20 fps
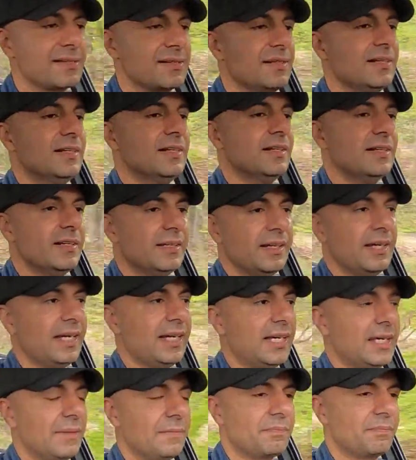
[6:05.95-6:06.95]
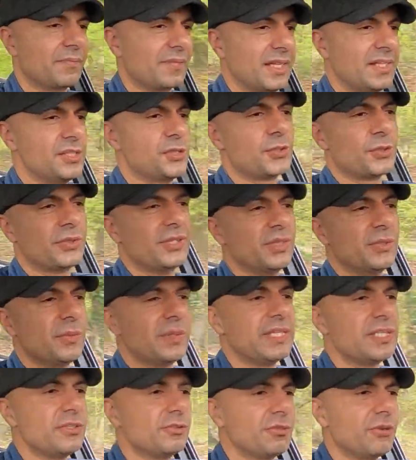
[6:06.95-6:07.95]
And during the
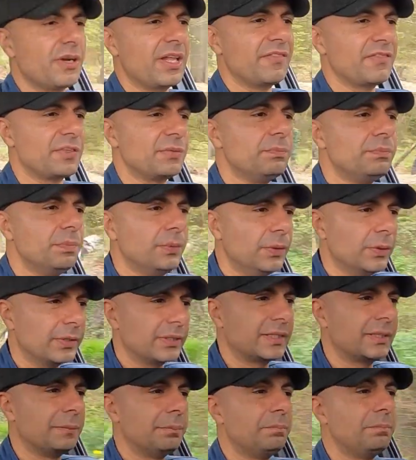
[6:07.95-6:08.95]
week you don't have to book,